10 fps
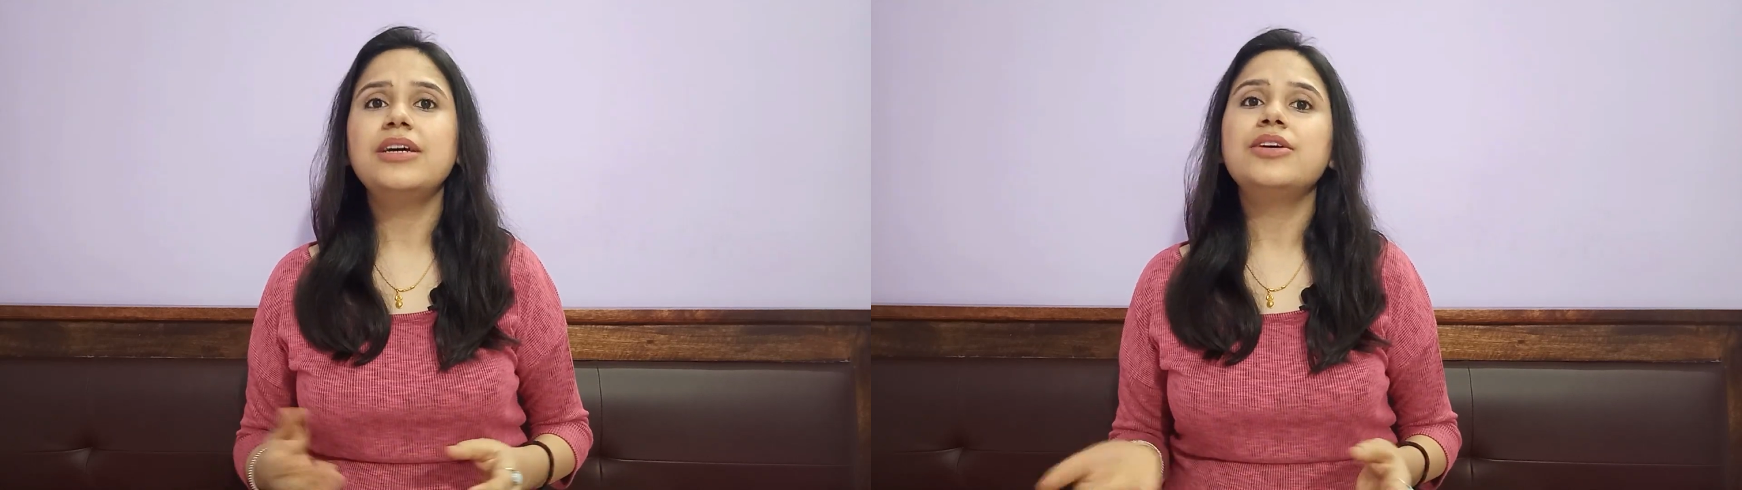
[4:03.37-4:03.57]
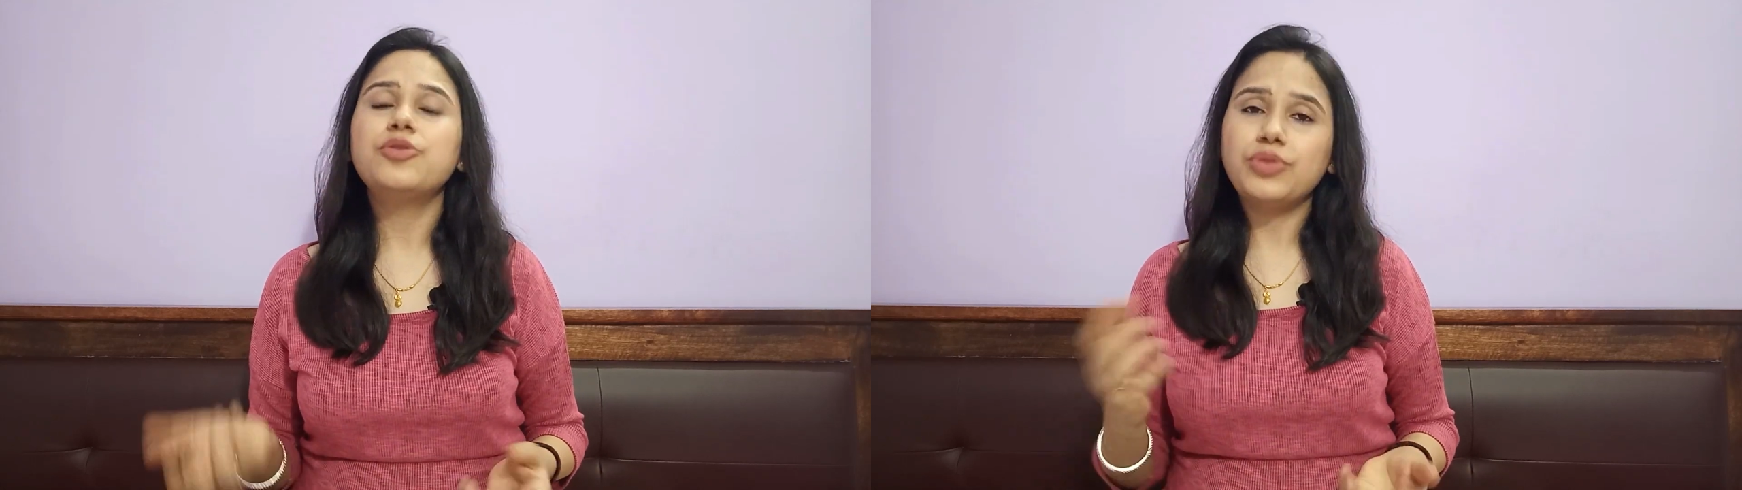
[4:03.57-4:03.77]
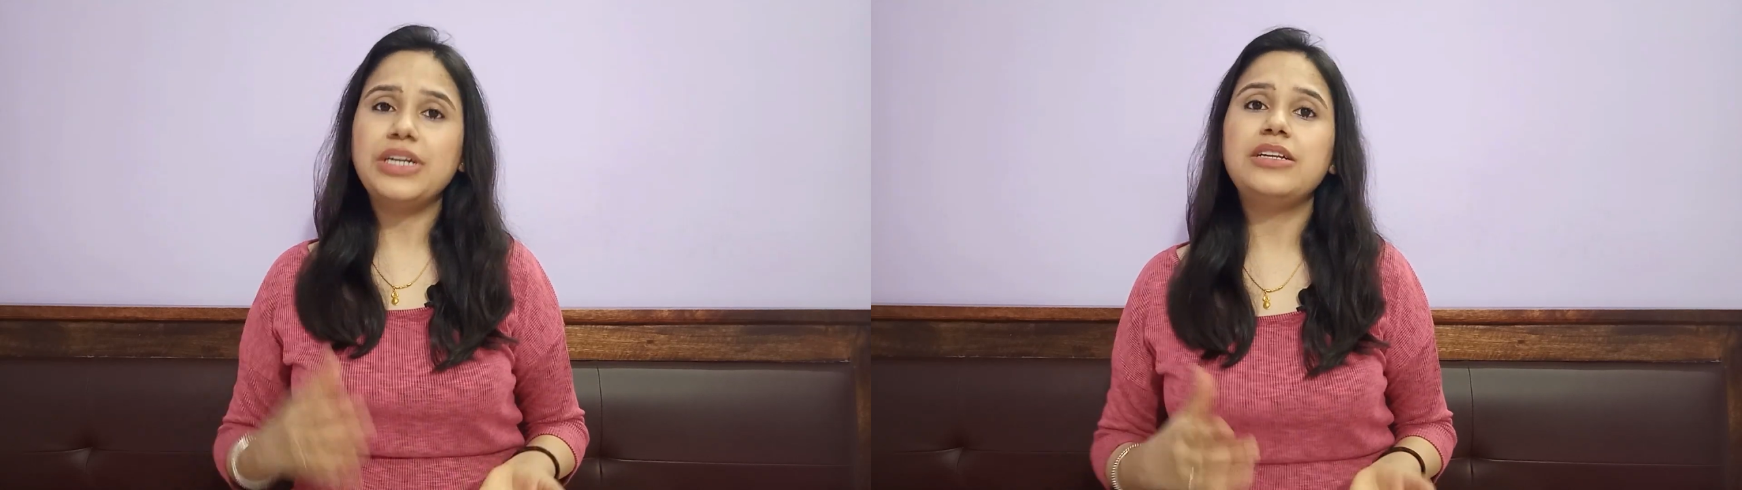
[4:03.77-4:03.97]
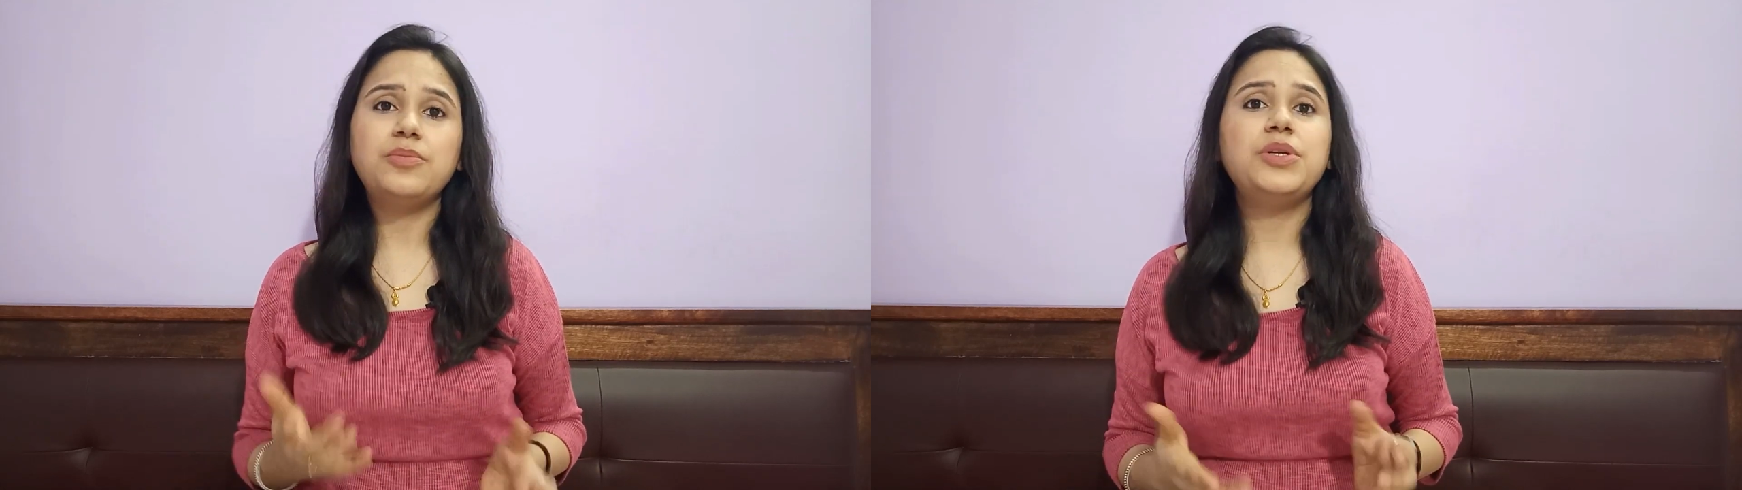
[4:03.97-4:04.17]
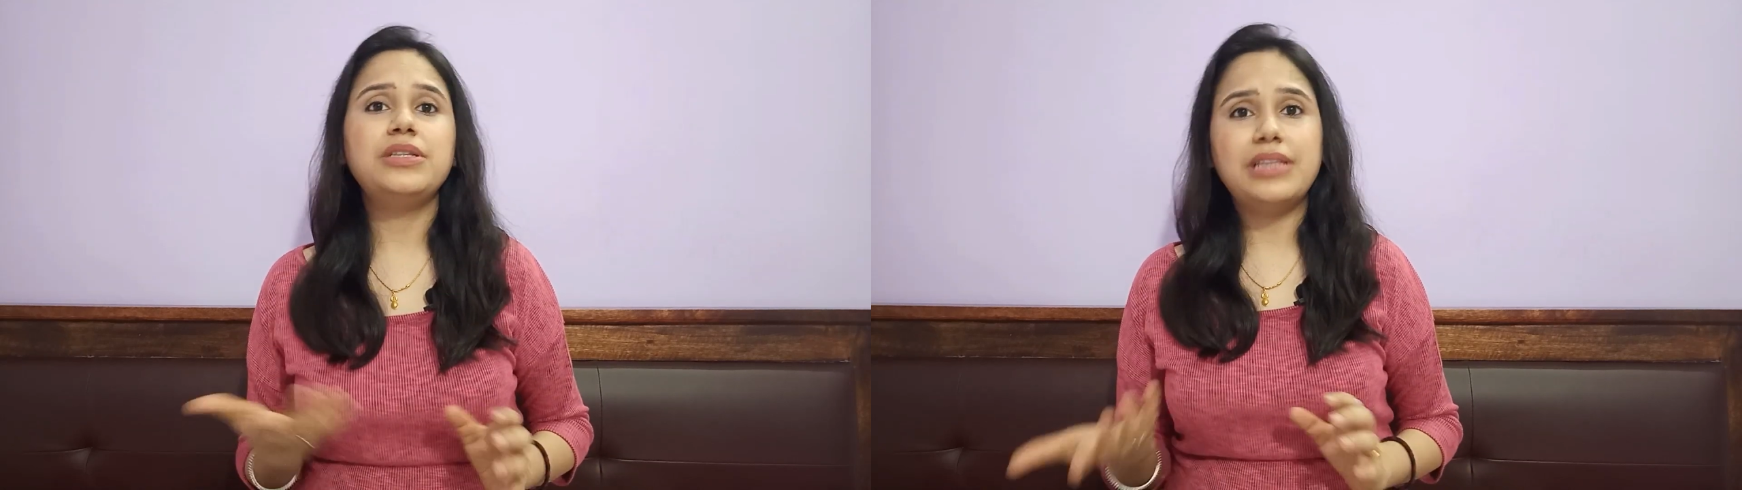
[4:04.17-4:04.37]
roti
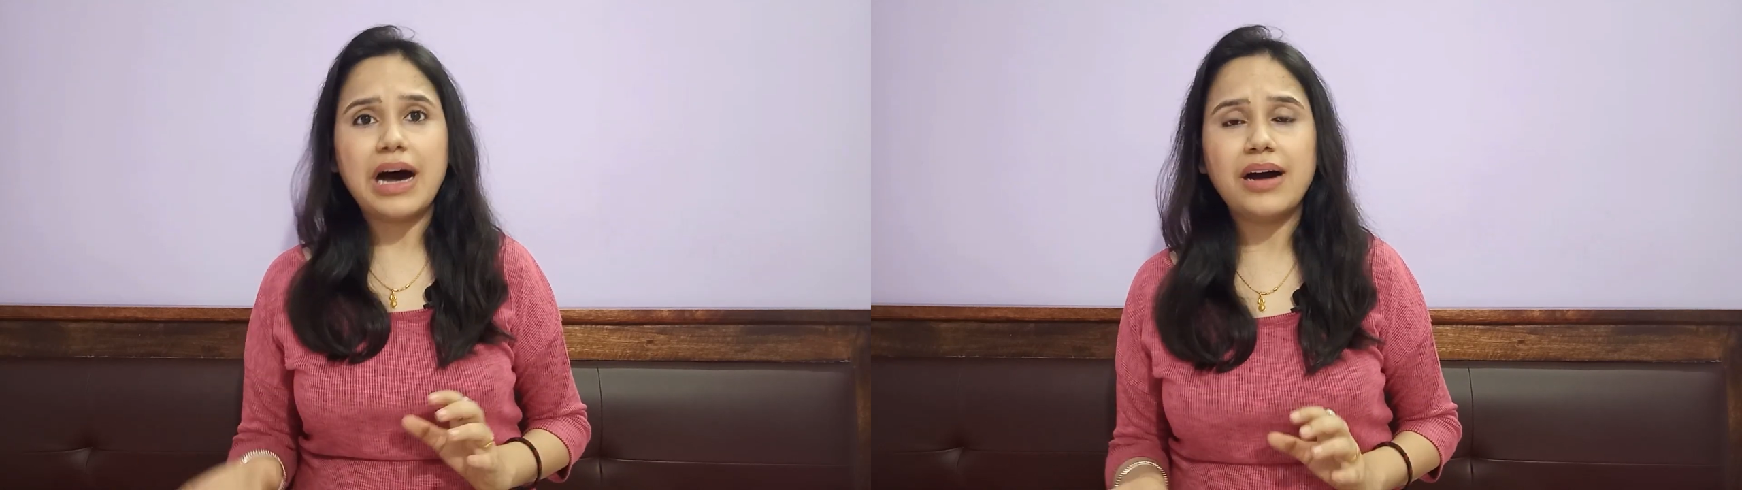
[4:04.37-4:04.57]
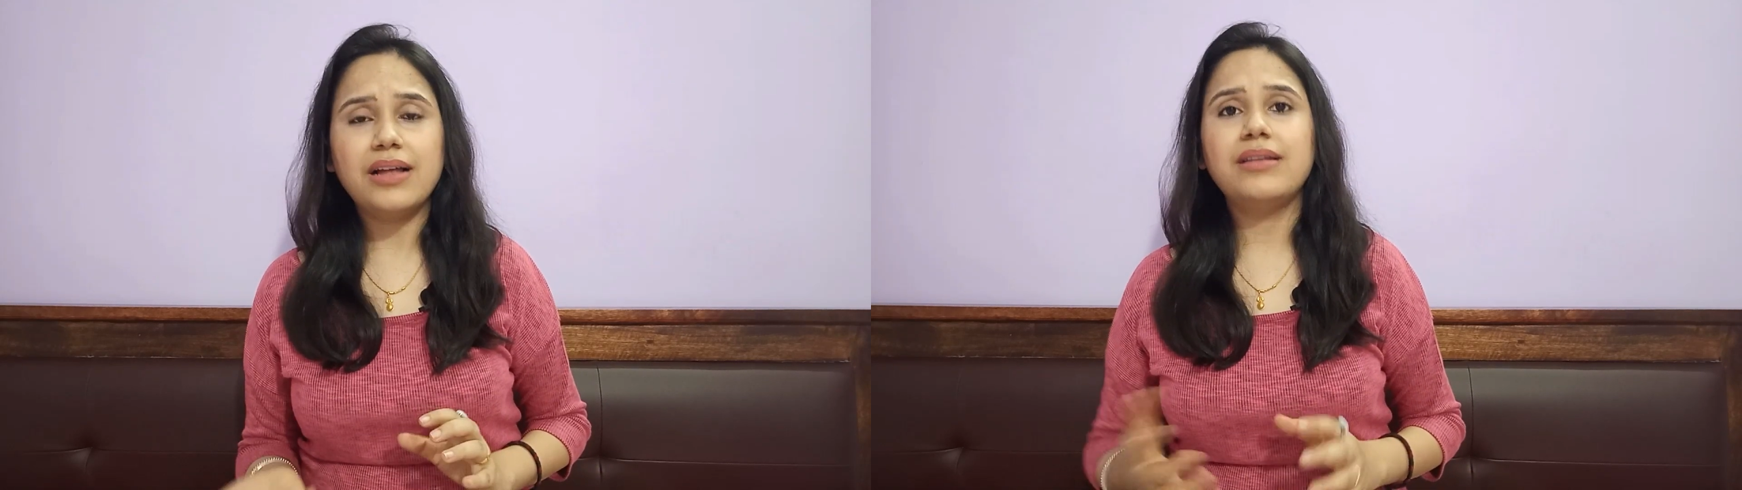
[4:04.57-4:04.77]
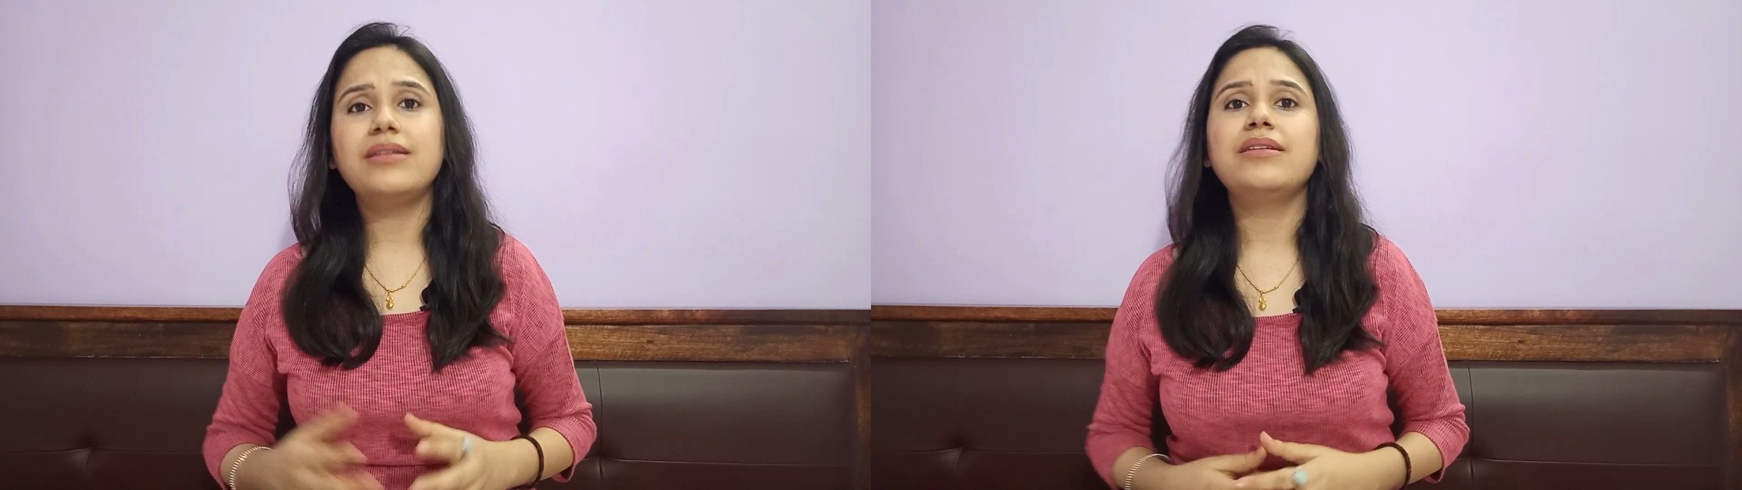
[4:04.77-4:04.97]
dipped in dal,